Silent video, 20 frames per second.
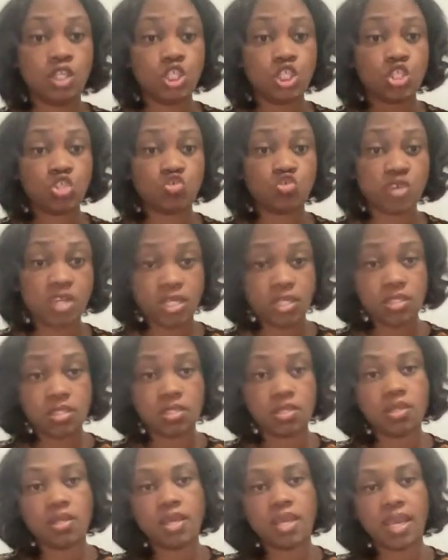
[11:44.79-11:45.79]

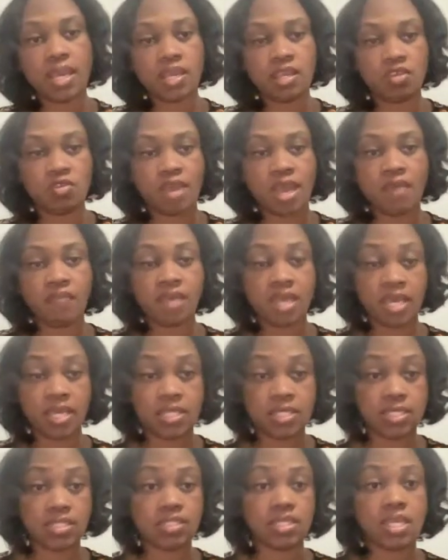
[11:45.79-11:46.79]
Street and you have
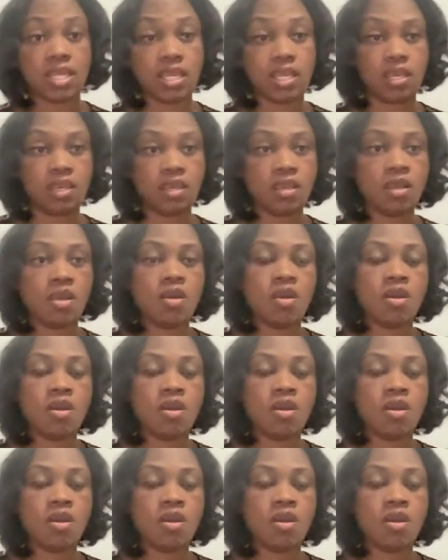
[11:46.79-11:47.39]
ST